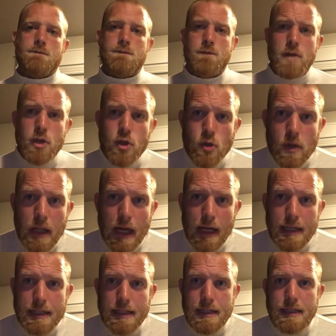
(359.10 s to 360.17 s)

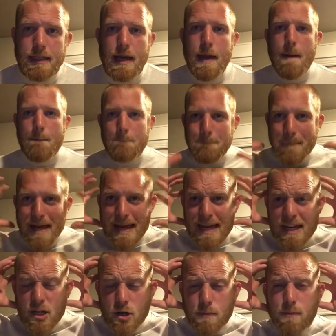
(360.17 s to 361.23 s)
Visualize it.
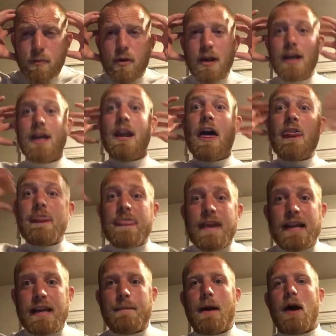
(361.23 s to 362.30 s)
Make your brain
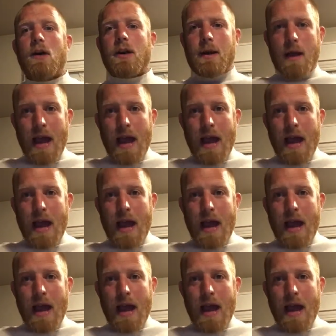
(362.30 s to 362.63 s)
think about it.